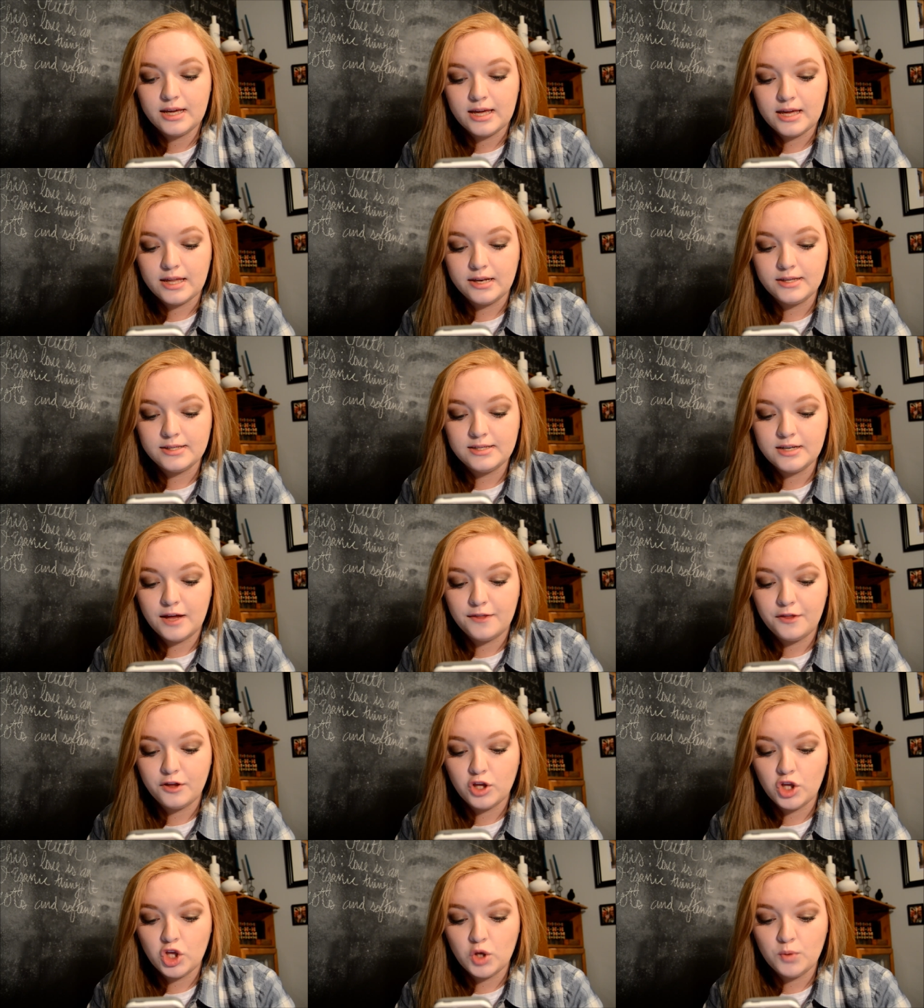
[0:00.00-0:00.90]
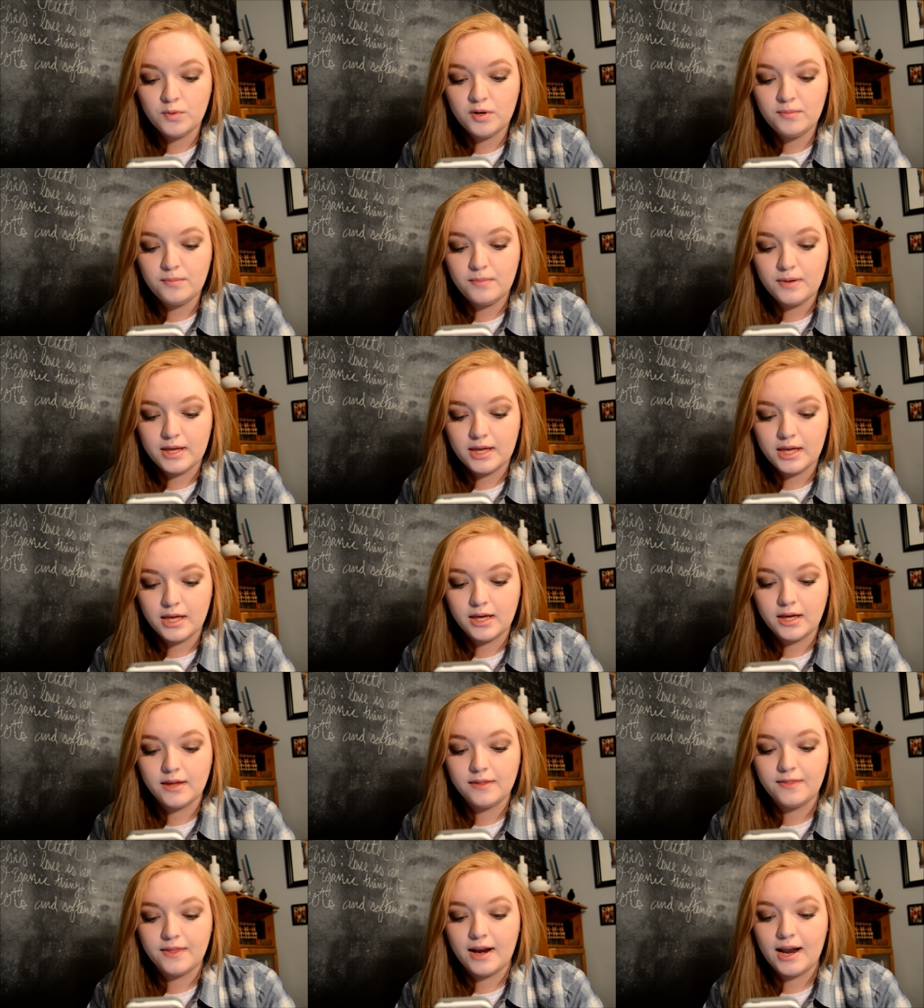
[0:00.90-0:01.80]
It is not the human
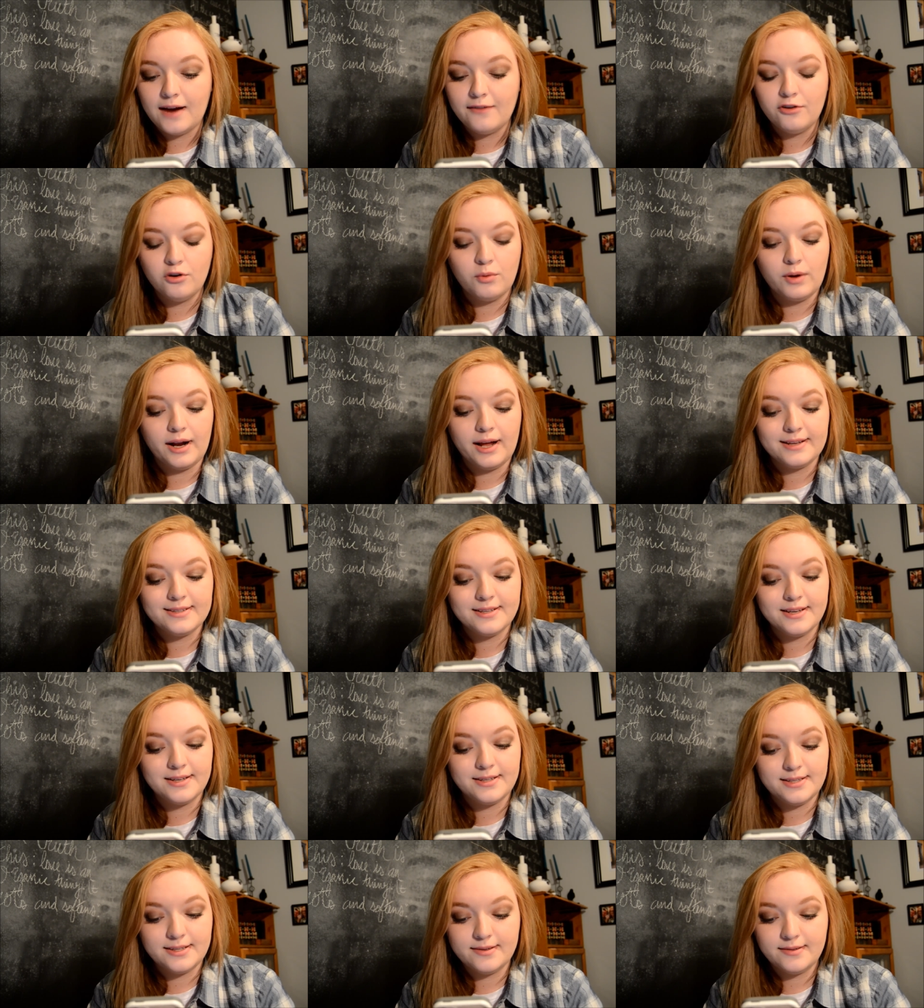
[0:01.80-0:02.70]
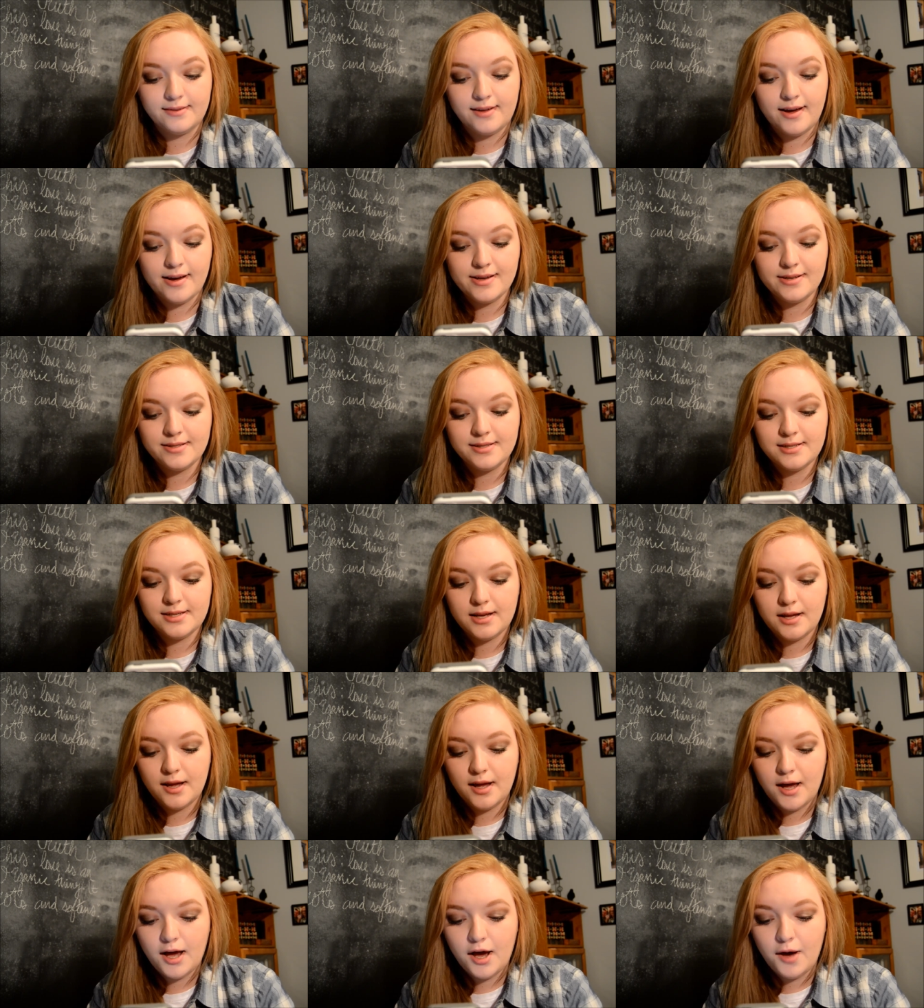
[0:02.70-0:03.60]
being that everyone has idealized,
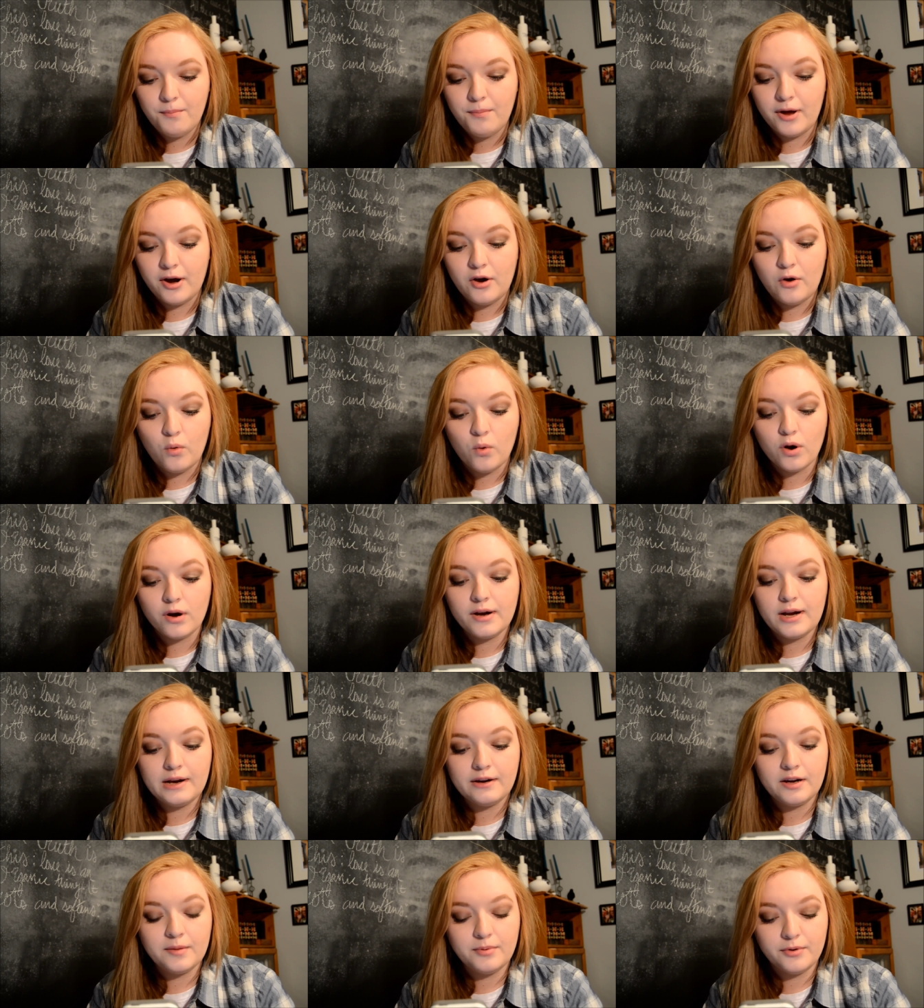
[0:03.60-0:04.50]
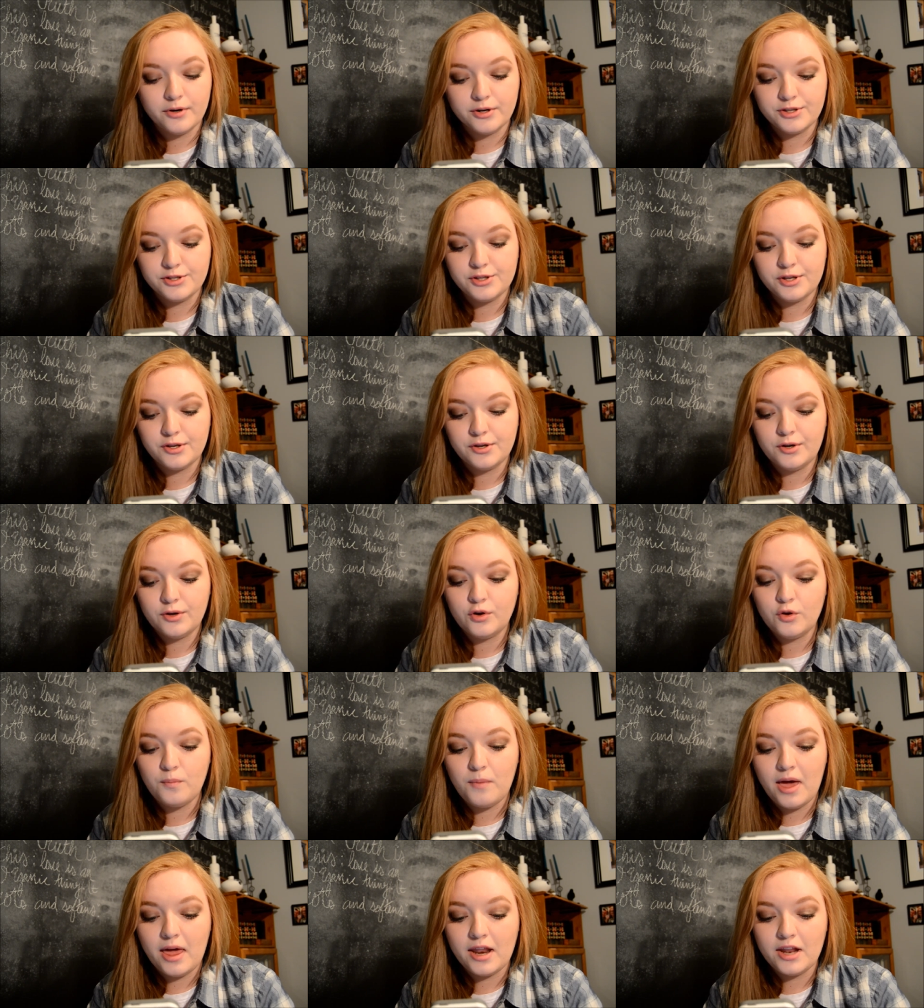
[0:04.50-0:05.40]
but an ordinary person who
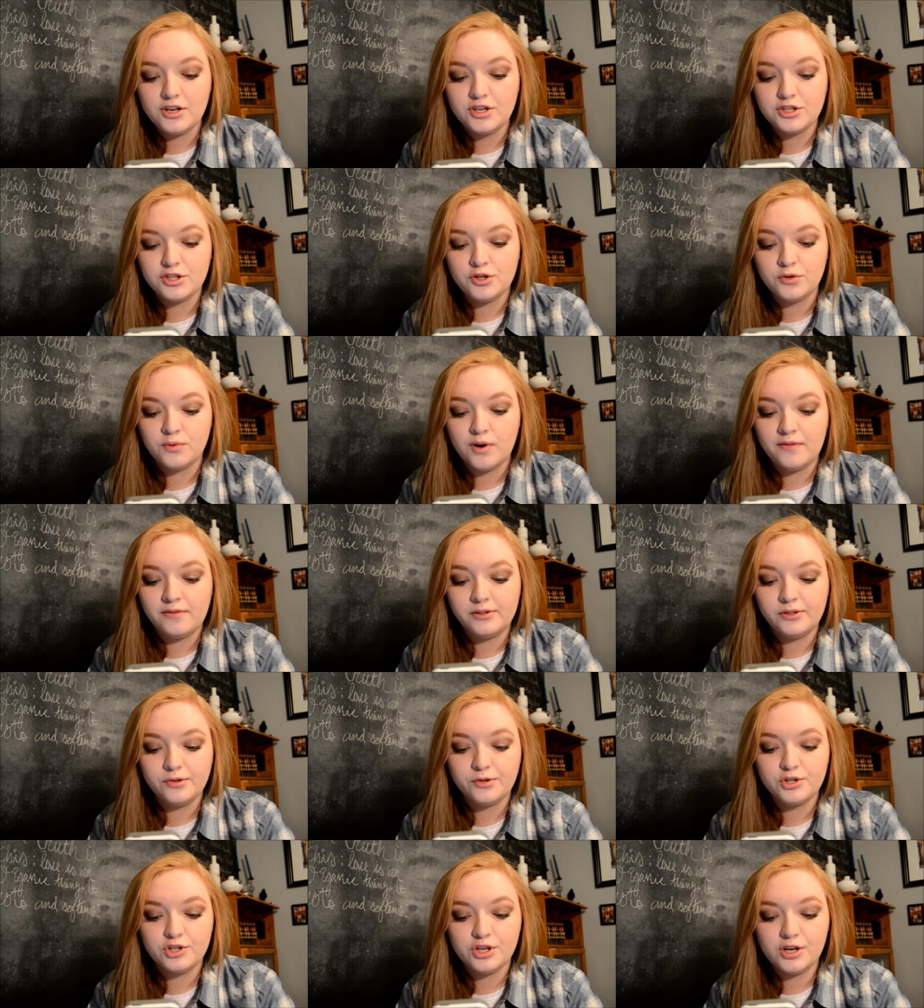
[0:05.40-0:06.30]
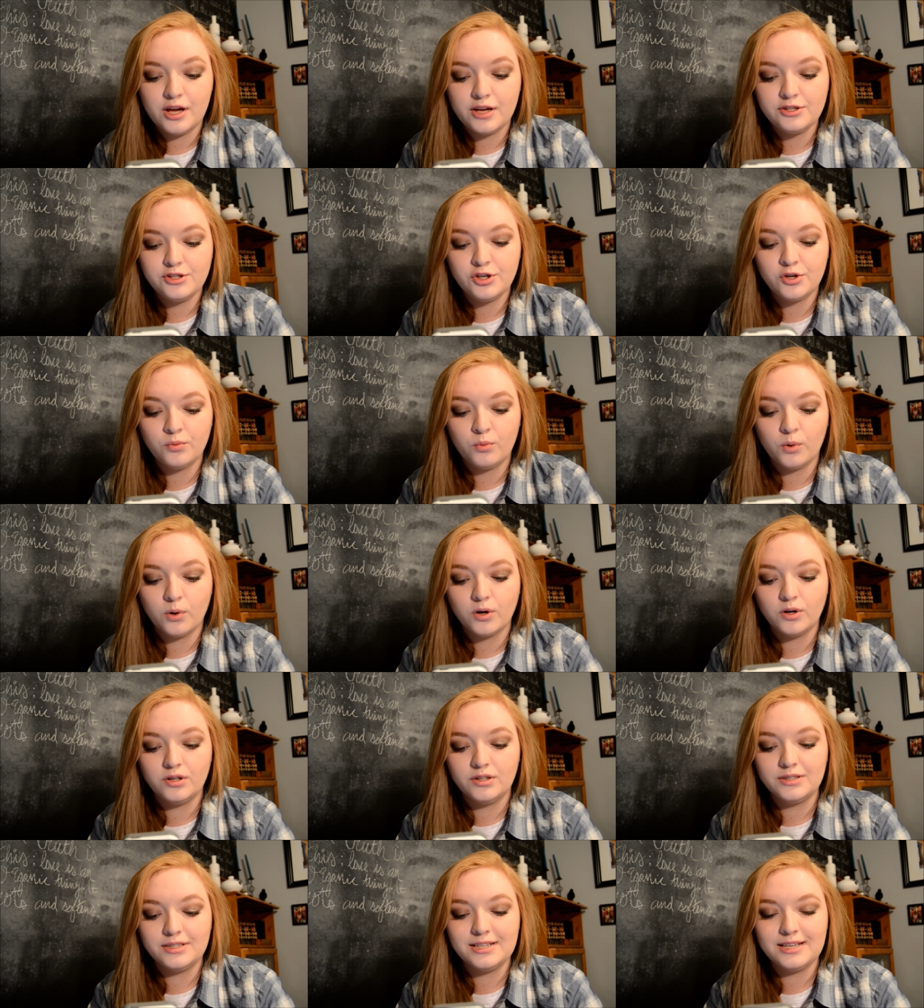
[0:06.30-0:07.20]
manages to revolutionize your
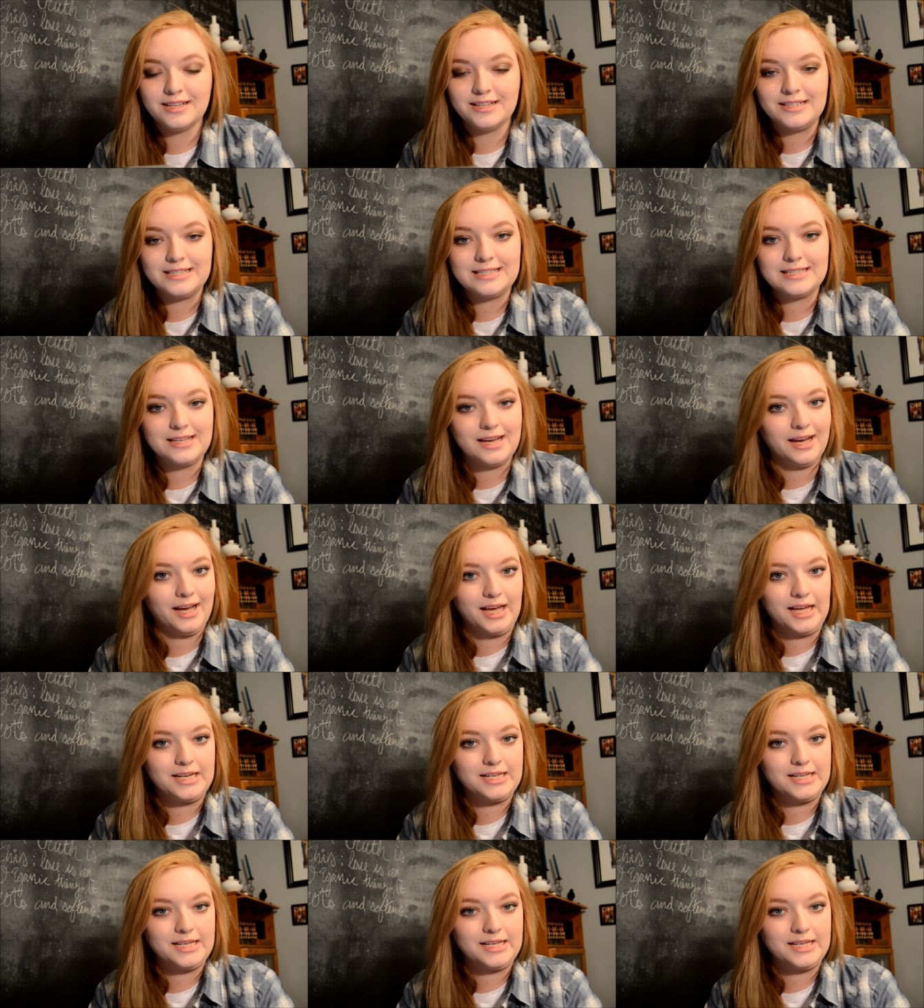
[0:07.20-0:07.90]
world in a second.